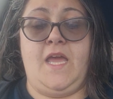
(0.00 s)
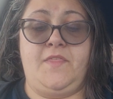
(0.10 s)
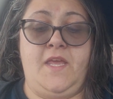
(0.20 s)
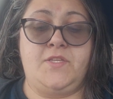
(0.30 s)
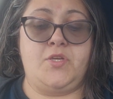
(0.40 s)

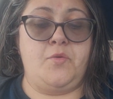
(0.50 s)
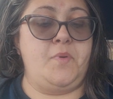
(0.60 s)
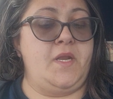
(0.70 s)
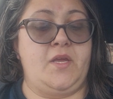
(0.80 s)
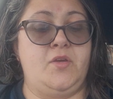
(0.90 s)
I thanked her,
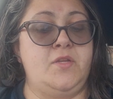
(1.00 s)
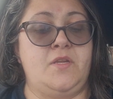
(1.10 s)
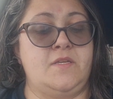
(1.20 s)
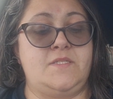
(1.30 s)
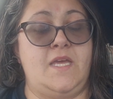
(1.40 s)
but I could
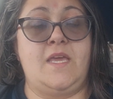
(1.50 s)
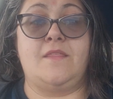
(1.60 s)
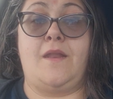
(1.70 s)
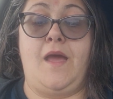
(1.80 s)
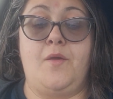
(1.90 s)
not say
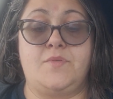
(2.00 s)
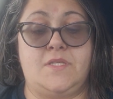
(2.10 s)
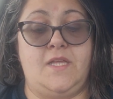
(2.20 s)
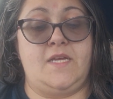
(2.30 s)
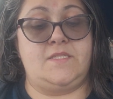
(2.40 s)
that I was
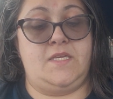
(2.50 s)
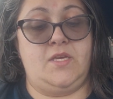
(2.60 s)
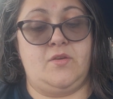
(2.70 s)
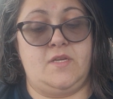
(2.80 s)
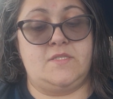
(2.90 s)
glad to
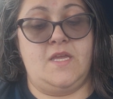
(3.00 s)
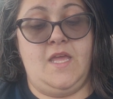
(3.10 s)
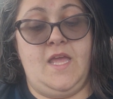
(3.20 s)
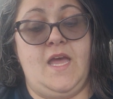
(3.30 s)
hear it.